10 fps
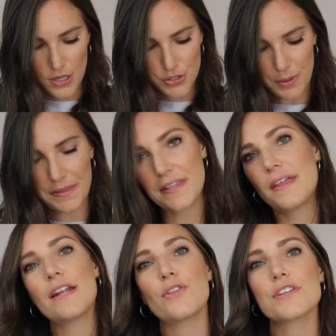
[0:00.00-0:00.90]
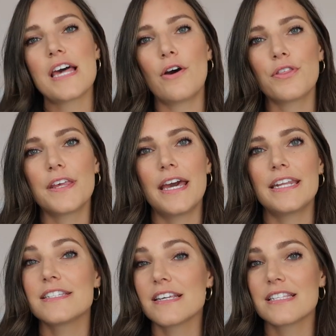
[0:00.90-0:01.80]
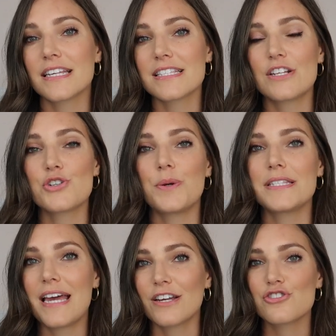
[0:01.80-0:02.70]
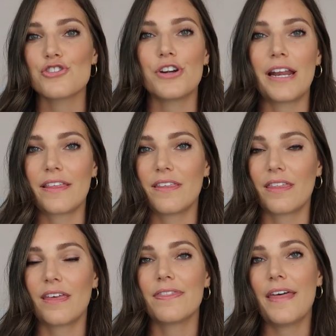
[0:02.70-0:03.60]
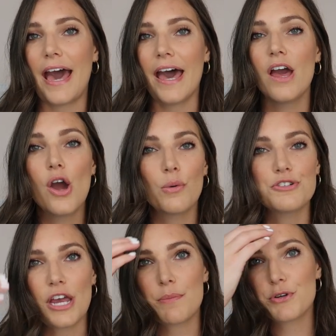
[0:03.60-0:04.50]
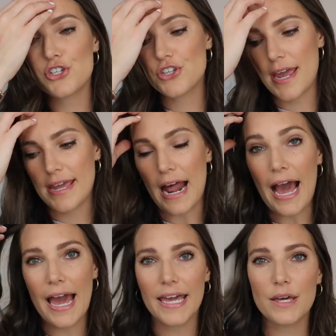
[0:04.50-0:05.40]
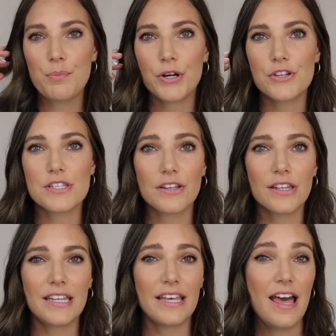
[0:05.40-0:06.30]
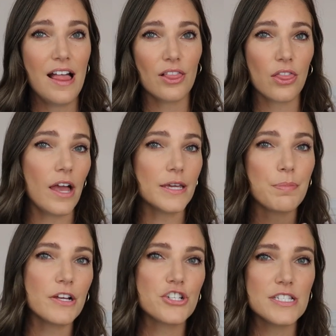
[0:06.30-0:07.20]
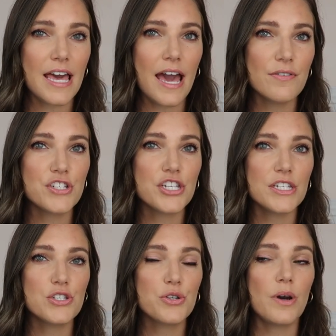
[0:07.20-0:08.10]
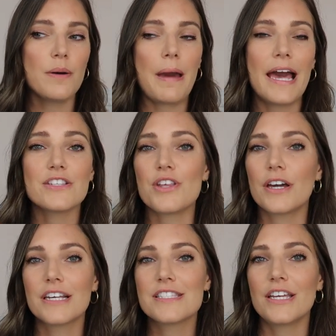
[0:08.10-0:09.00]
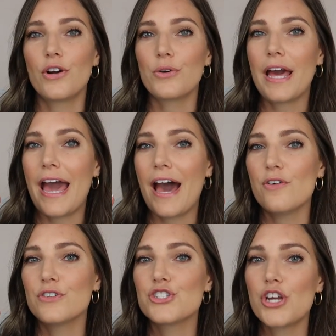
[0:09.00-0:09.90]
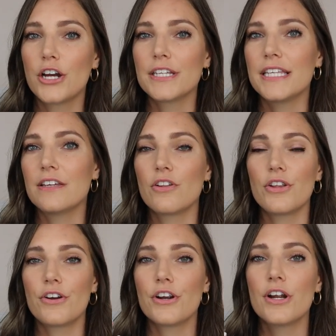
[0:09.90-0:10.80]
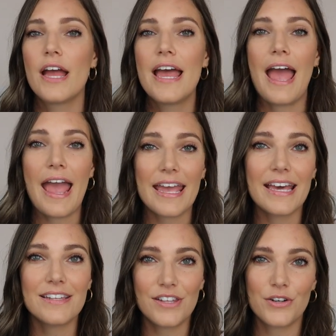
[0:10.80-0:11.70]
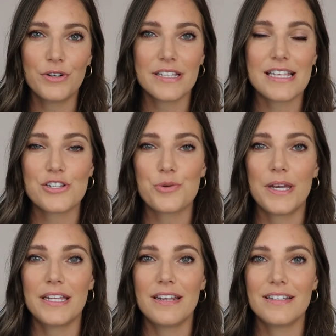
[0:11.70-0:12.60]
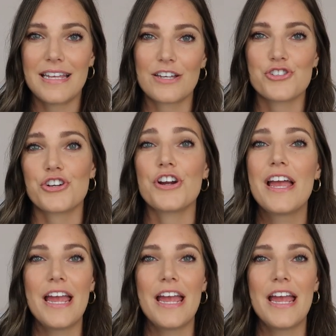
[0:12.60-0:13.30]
So I think that it looks healthy and it doesn't accentuate texture or anything like that, which I appreciate. I personally like blushes that have a sheen to them, as long as they don't have chunky glitter and they don't accentuate texture.